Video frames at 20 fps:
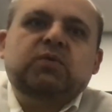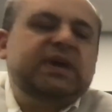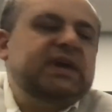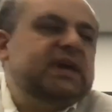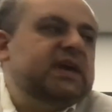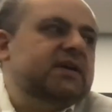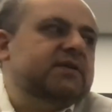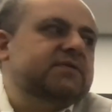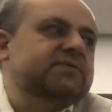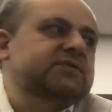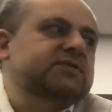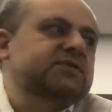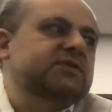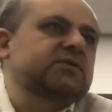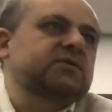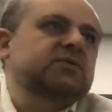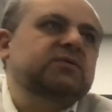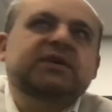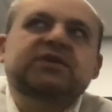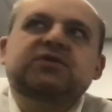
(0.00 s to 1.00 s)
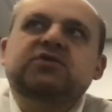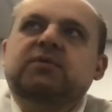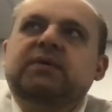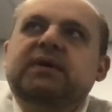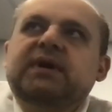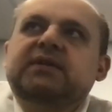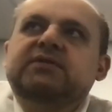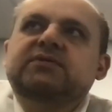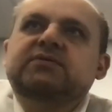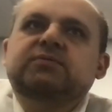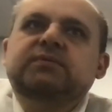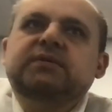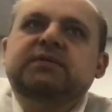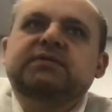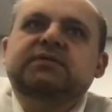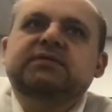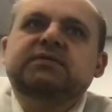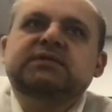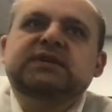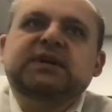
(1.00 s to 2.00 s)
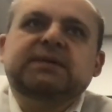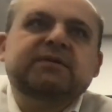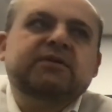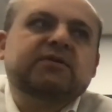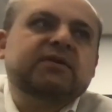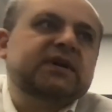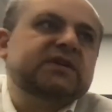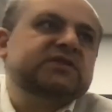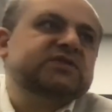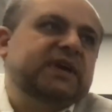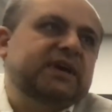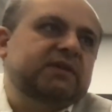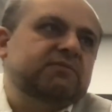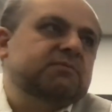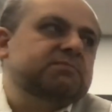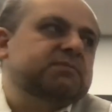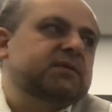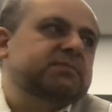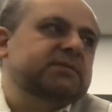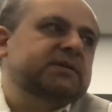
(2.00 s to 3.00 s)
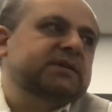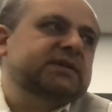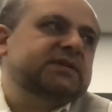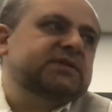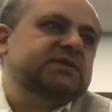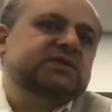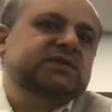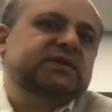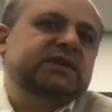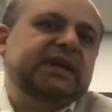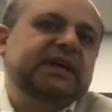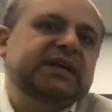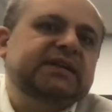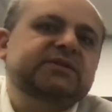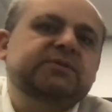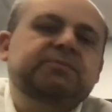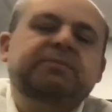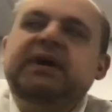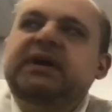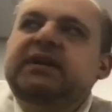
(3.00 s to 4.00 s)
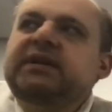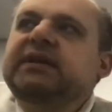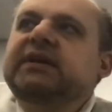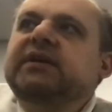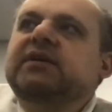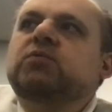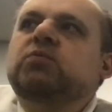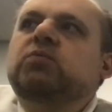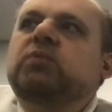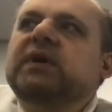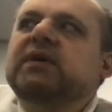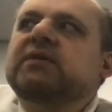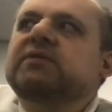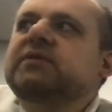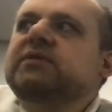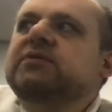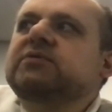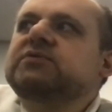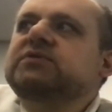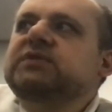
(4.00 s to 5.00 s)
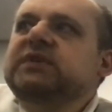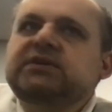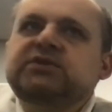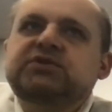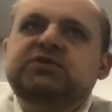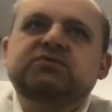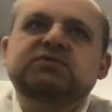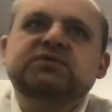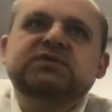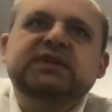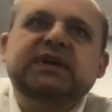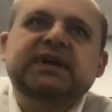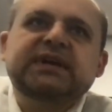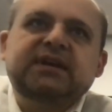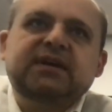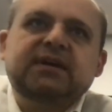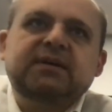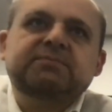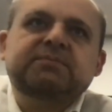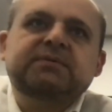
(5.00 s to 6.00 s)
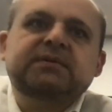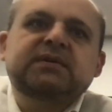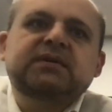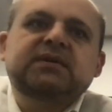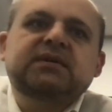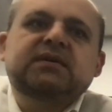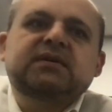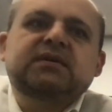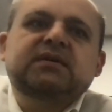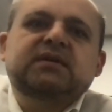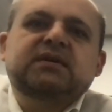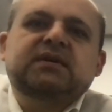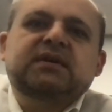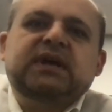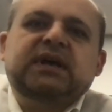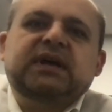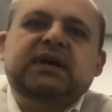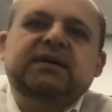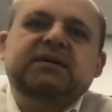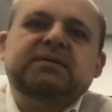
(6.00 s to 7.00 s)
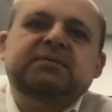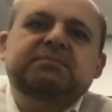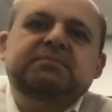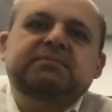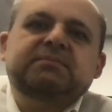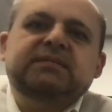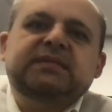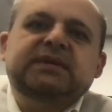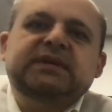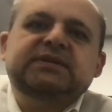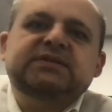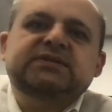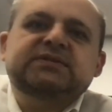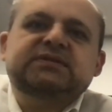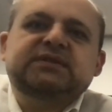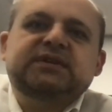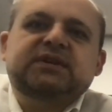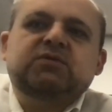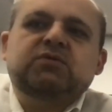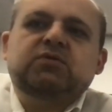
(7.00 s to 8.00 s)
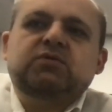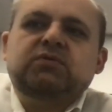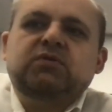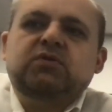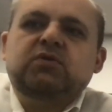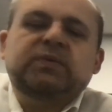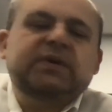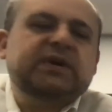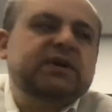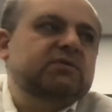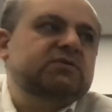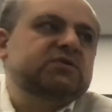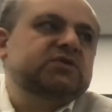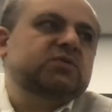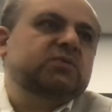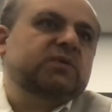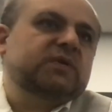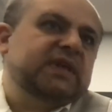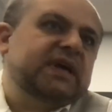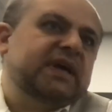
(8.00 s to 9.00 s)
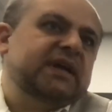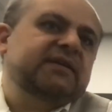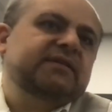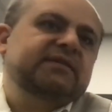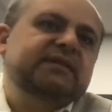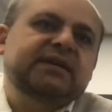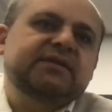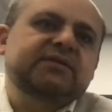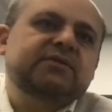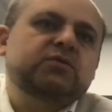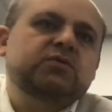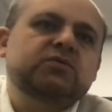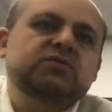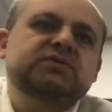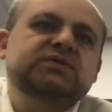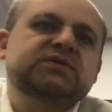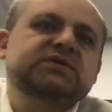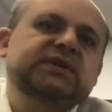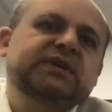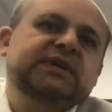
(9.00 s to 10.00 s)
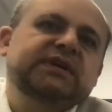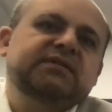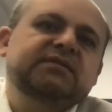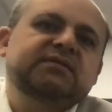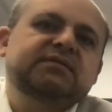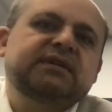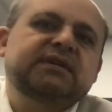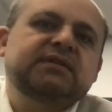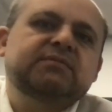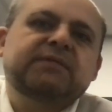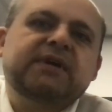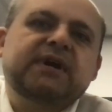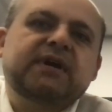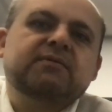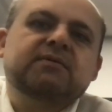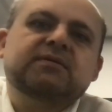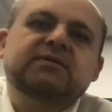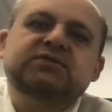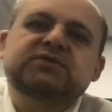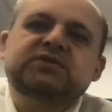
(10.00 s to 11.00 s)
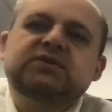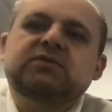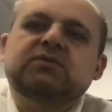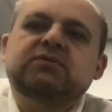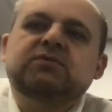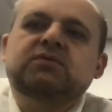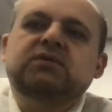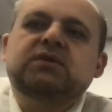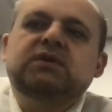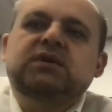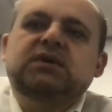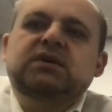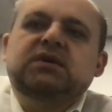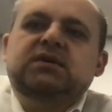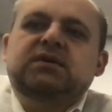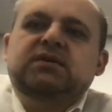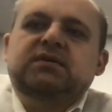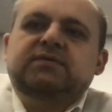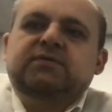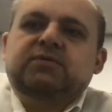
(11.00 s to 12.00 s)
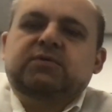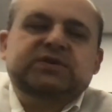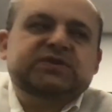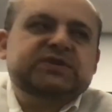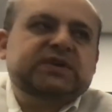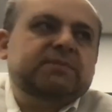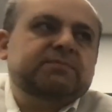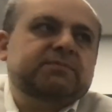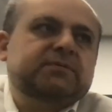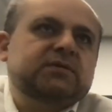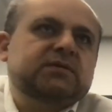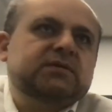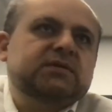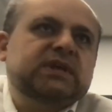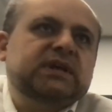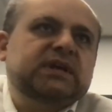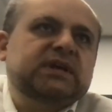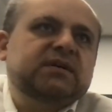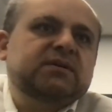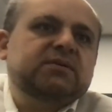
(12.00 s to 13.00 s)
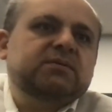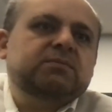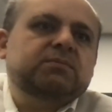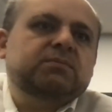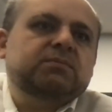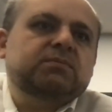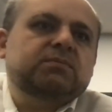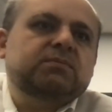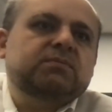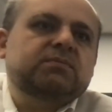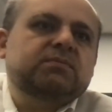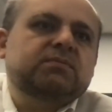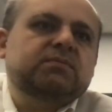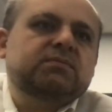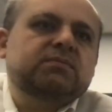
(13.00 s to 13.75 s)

we have to interact with Democrats and Republicans. And depending on where mm-hmm. those issues line up, um, is you know who, who, we go to on that and, and who's in in power. So, for example, um,